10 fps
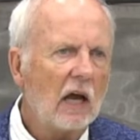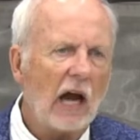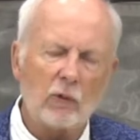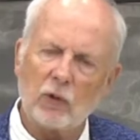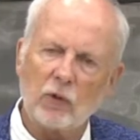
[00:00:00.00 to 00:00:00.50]

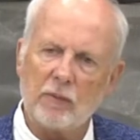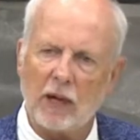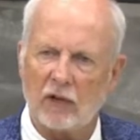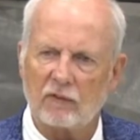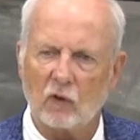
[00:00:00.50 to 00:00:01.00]
I would
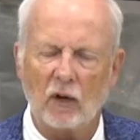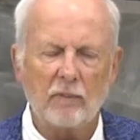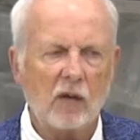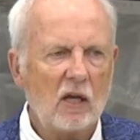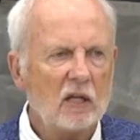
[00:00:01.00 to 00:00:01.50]
rebound for
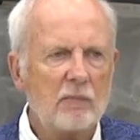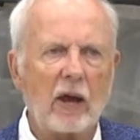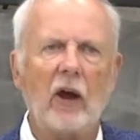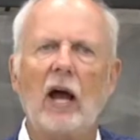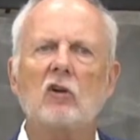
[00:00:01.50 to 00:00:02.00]
him. No
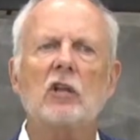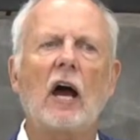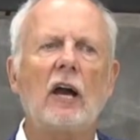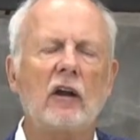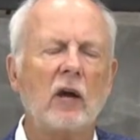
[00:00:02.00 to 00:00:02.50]
matter how
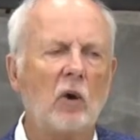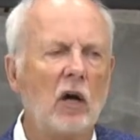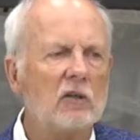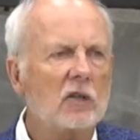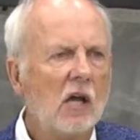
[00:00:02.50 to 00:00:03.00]
tired I
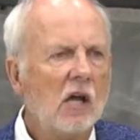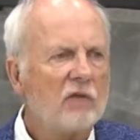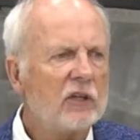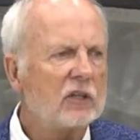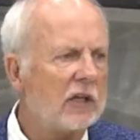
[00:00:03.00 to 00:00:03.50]
was,
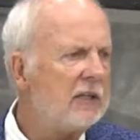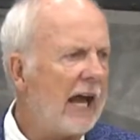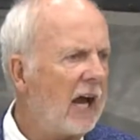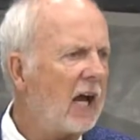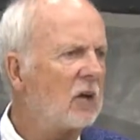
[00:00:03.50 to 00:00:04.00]
if he said,
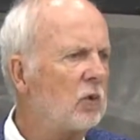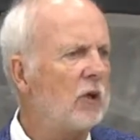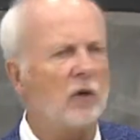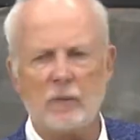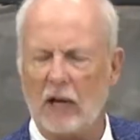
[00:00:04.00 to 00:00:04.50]
"Dad, will
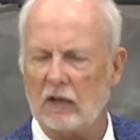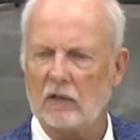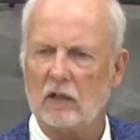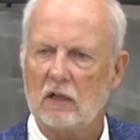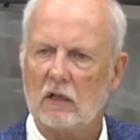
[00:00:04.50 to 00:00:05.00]
you
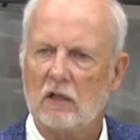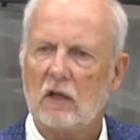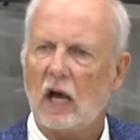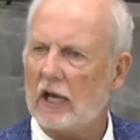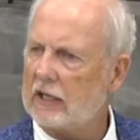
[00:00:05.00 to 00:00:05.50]
rebound?"
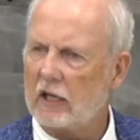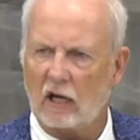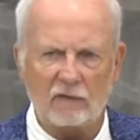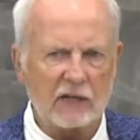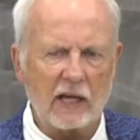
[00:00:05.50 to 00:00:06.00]
I'd get
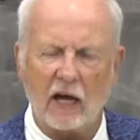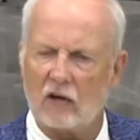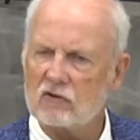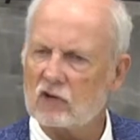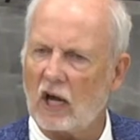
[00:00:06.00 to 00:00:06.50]
off the
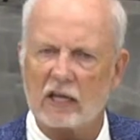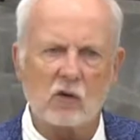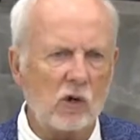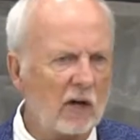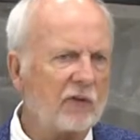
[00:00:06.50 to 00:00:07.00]
couch, I'd
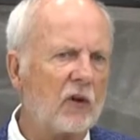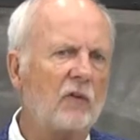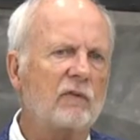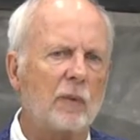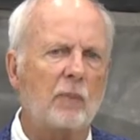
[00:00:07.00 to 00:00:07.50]
go out there,
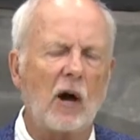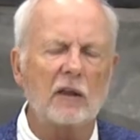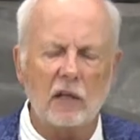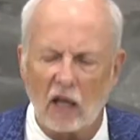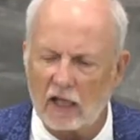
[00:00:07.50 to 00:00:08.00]
flip
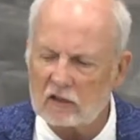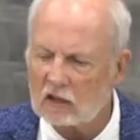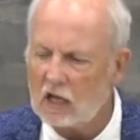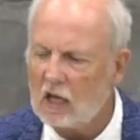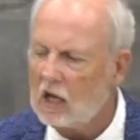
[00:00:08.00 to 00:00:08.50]
on the
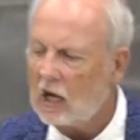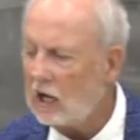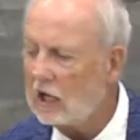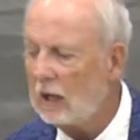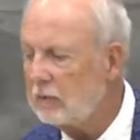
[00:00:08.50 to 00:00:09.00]
lights.
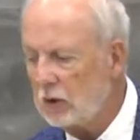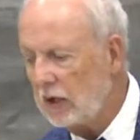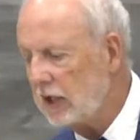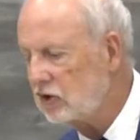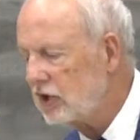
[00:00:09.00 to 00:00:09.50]
All I'm
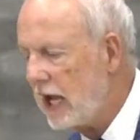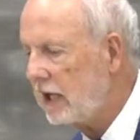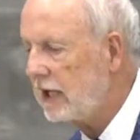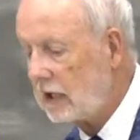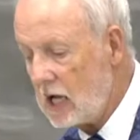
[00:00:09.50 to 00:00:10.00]
doing is
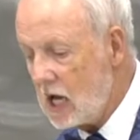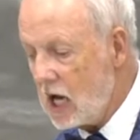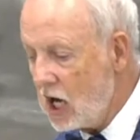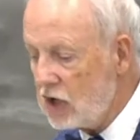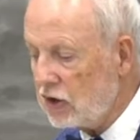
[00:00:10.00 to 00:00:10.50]
standing
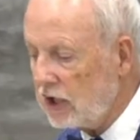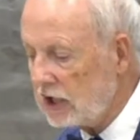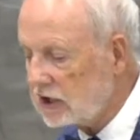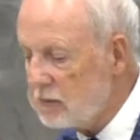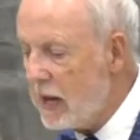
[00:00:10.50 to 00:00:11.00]

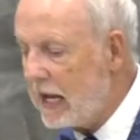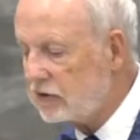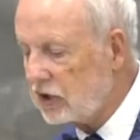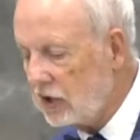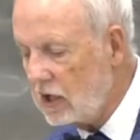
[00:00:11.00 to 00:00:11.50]
underneath the
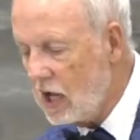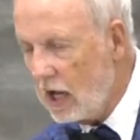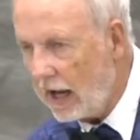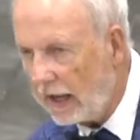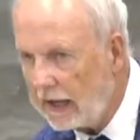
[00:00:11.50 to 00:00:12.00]
basket
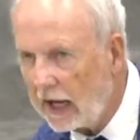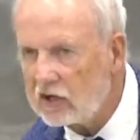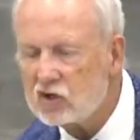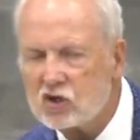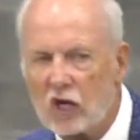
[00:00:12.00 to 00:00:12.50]
and a
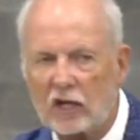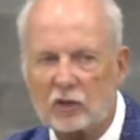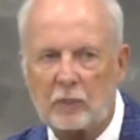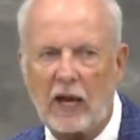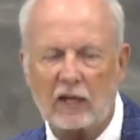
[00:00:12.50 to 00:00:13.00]
nice
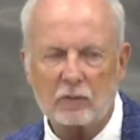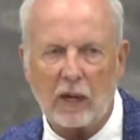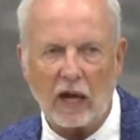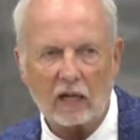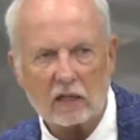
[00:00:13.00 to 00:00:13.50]
chest pass
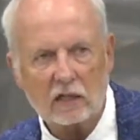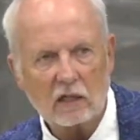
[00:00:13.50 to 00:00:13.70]
back.